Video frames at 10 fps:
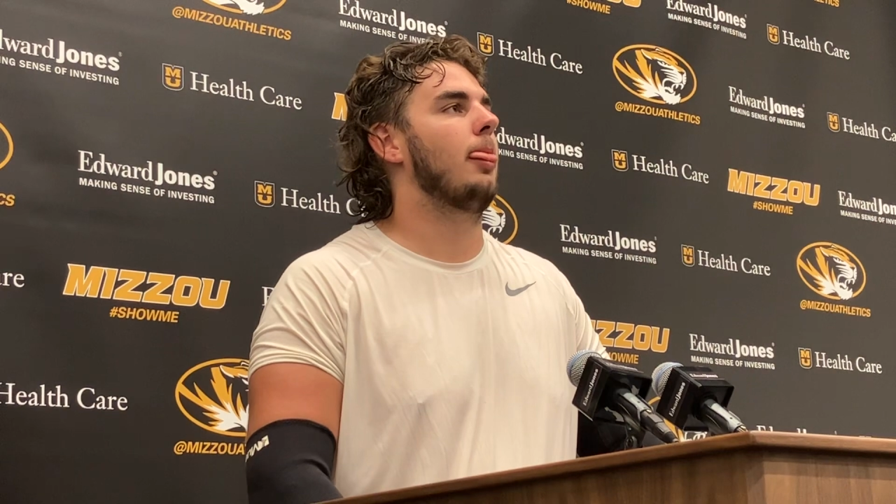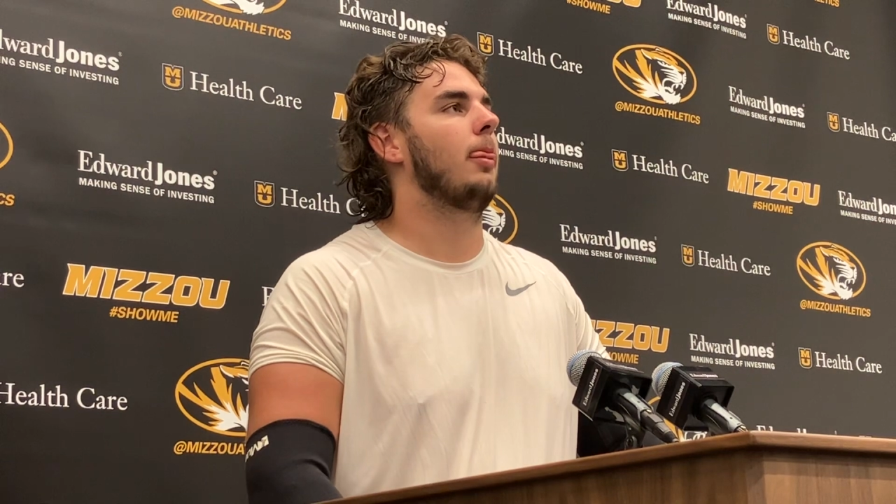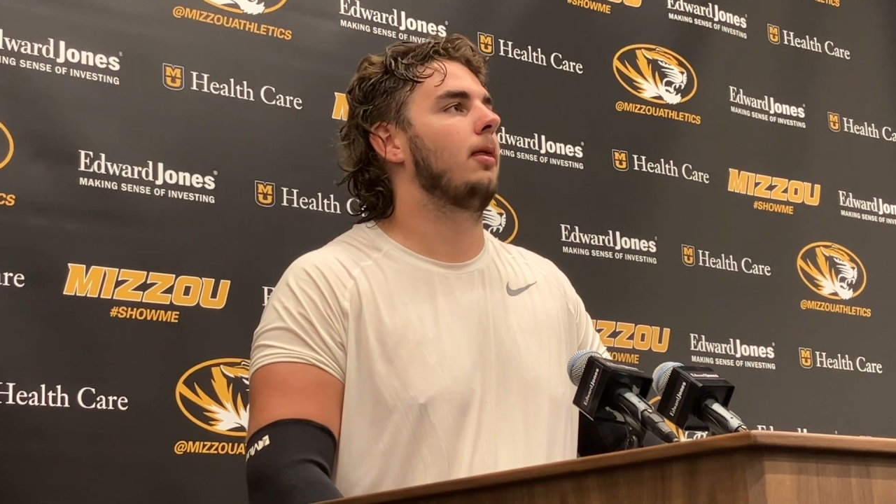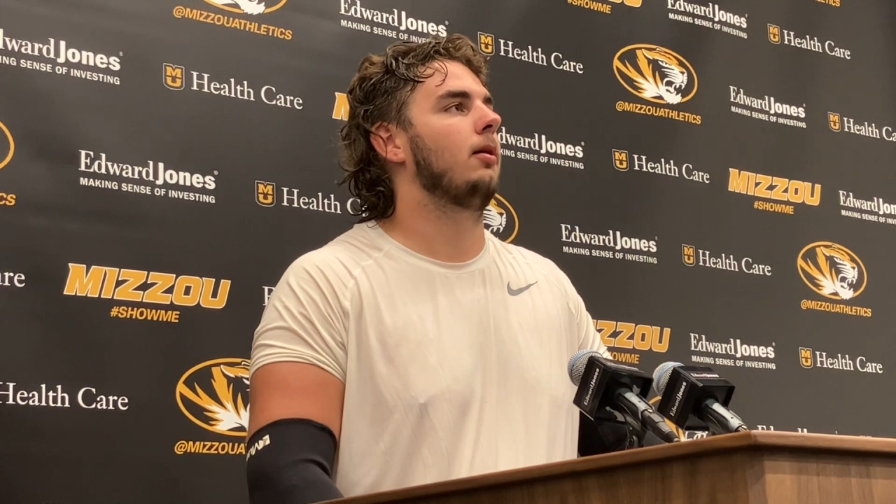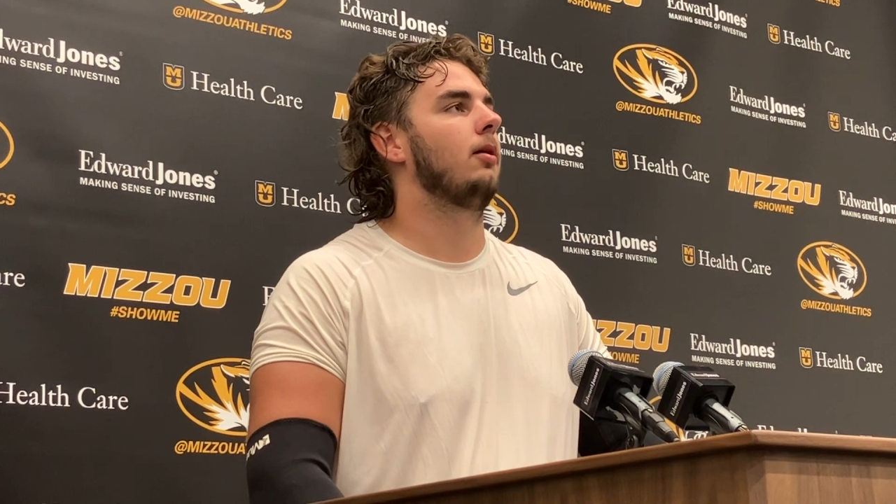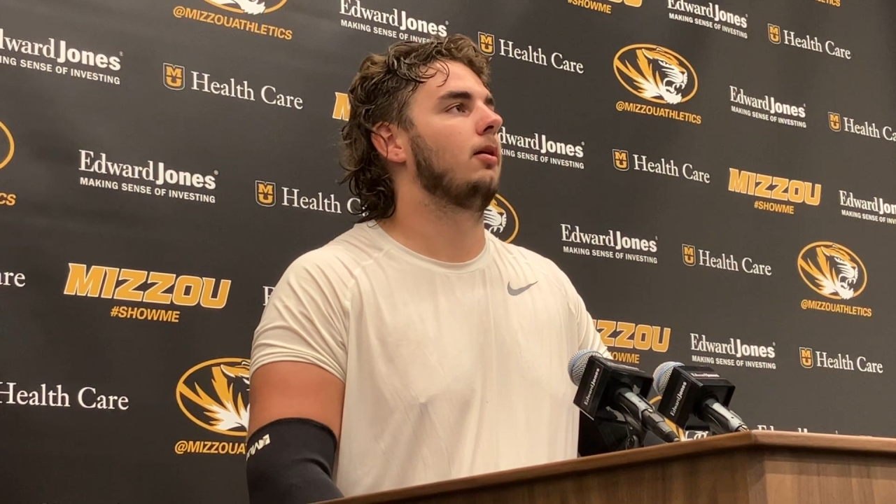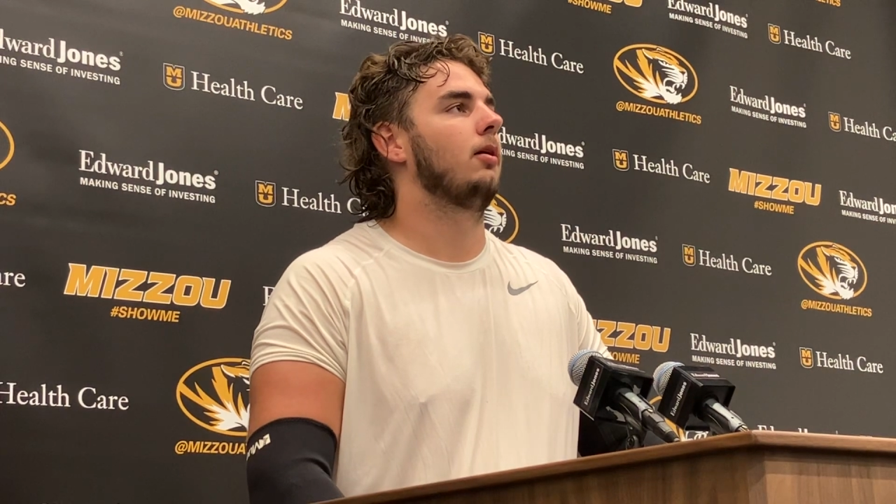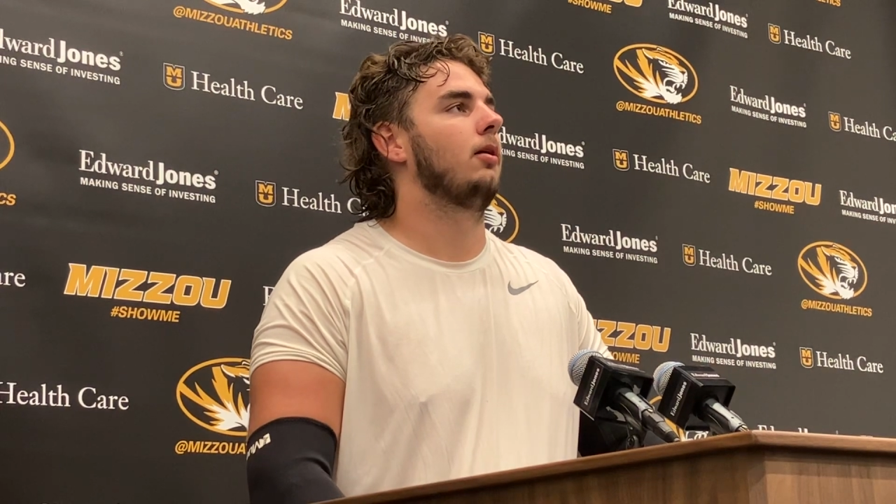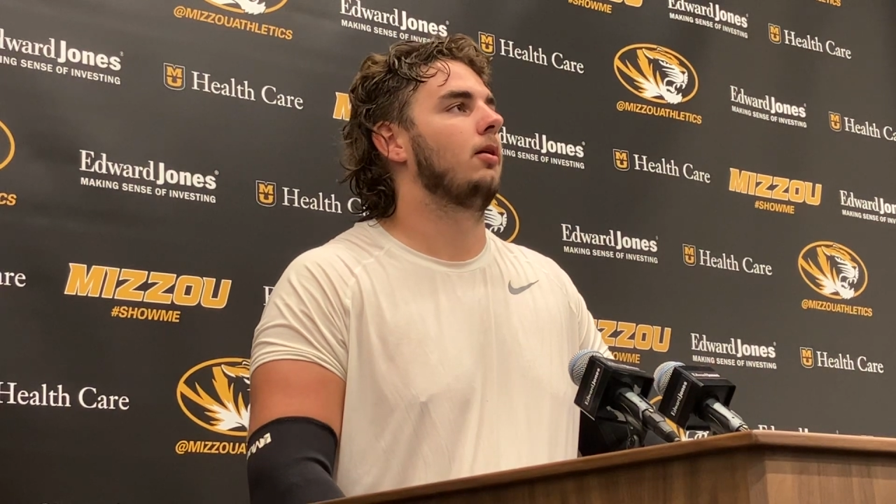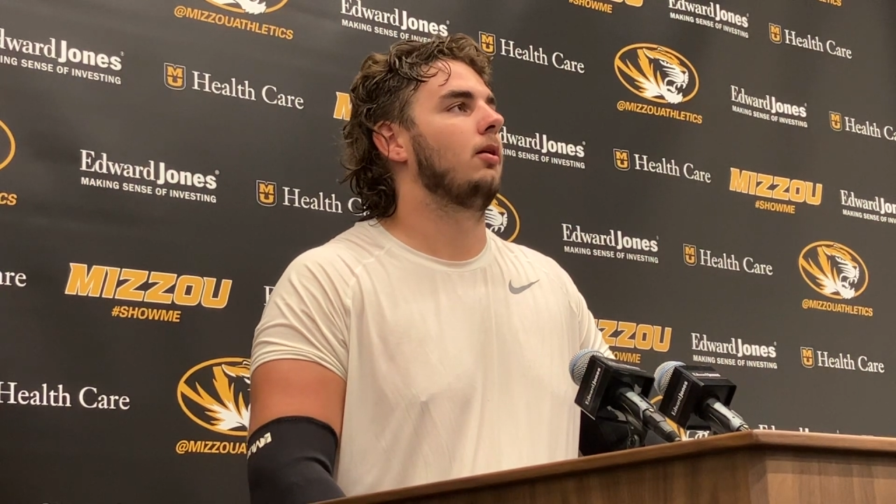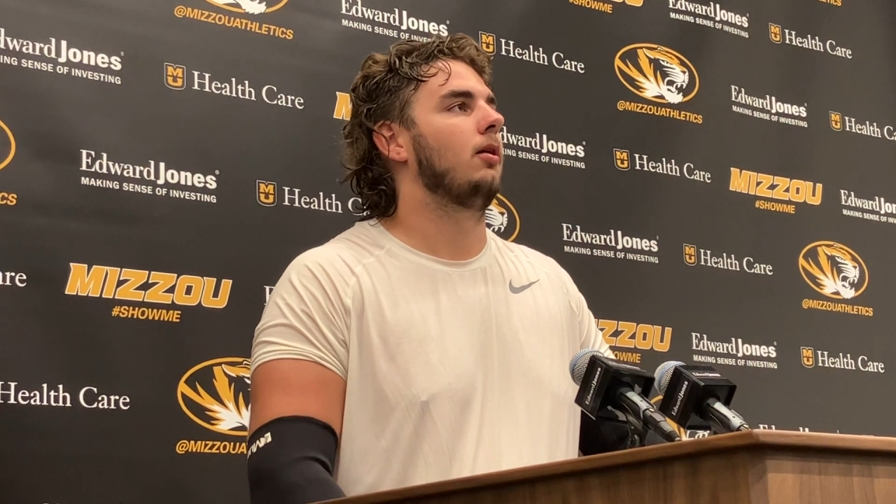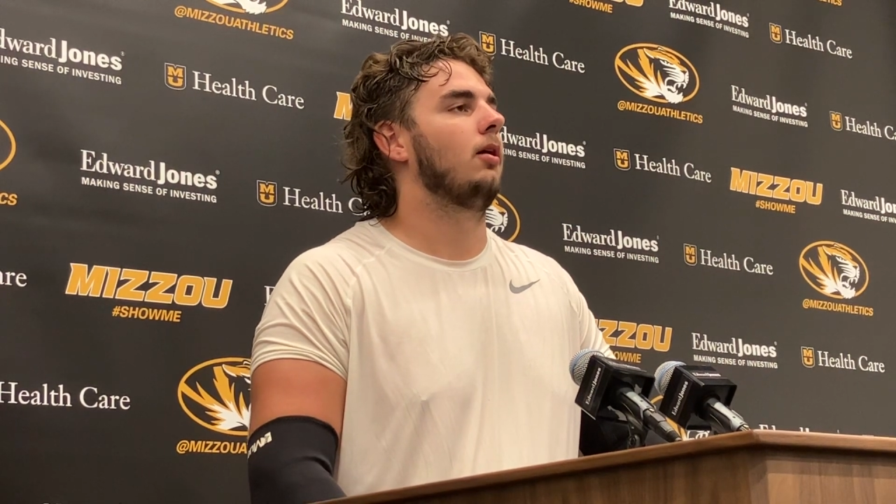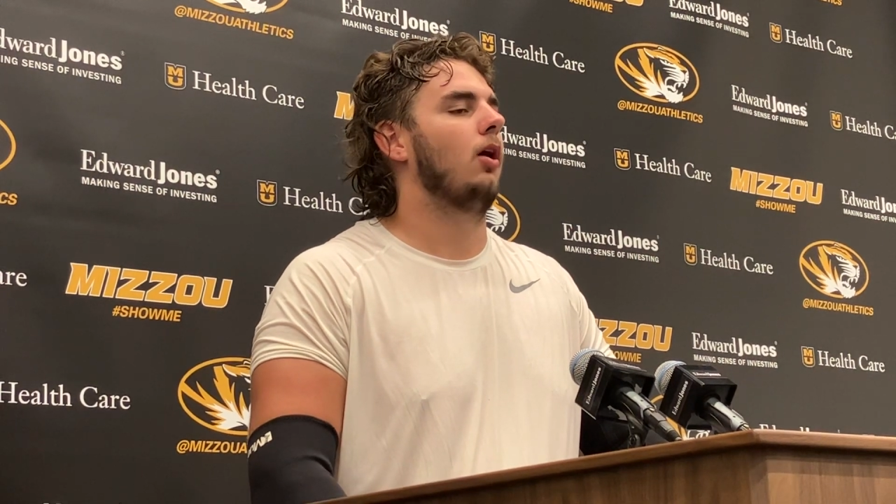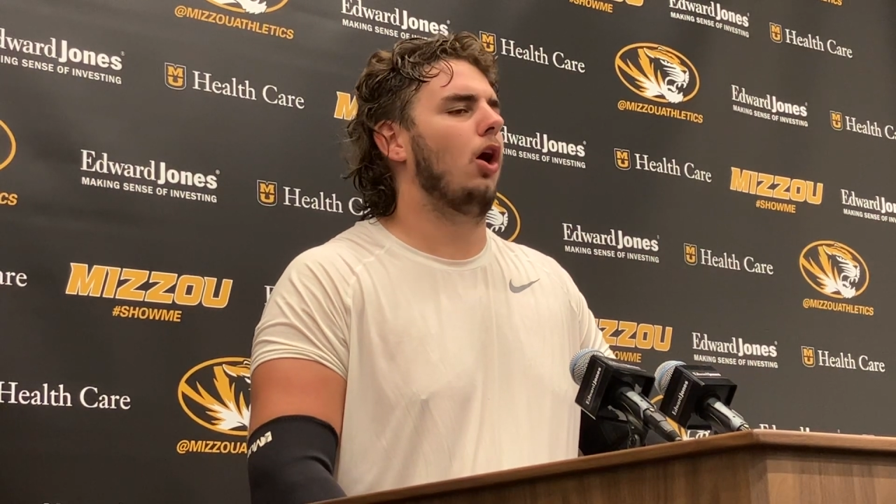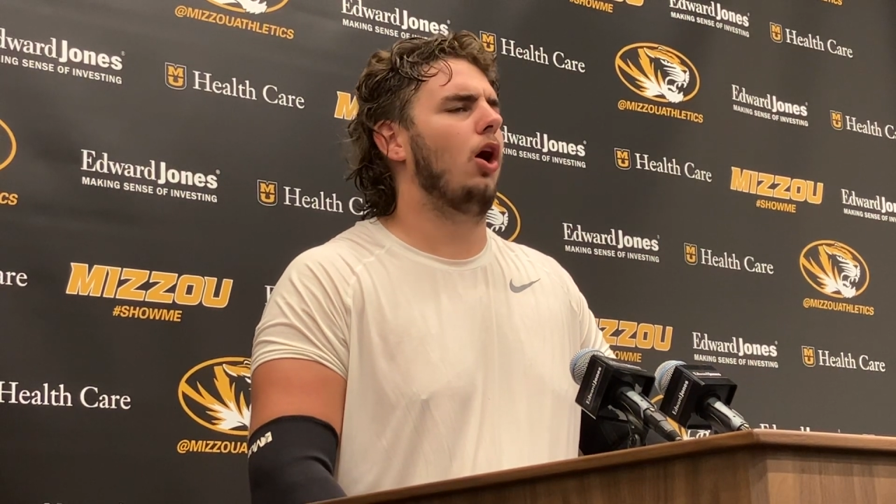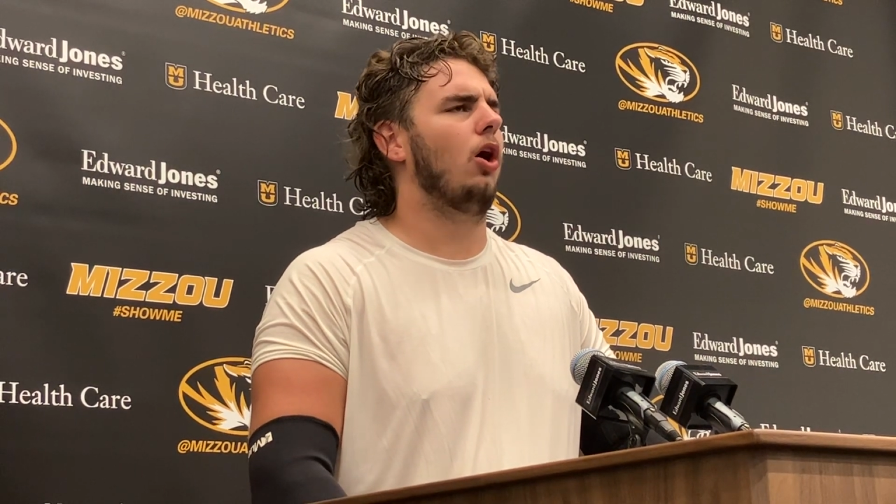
is it a bit more comfortable for you?